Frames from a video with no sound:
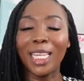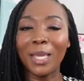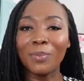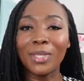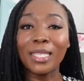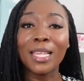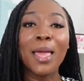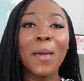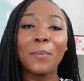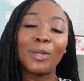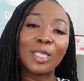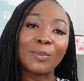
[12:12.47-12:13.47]
Lieben,
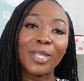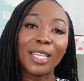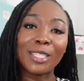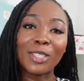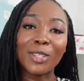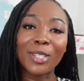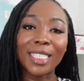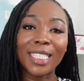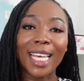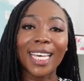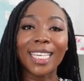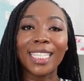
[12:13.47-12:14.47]
bis zum nächsten
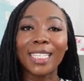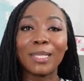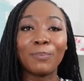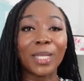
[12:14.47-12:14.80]
Sonntag.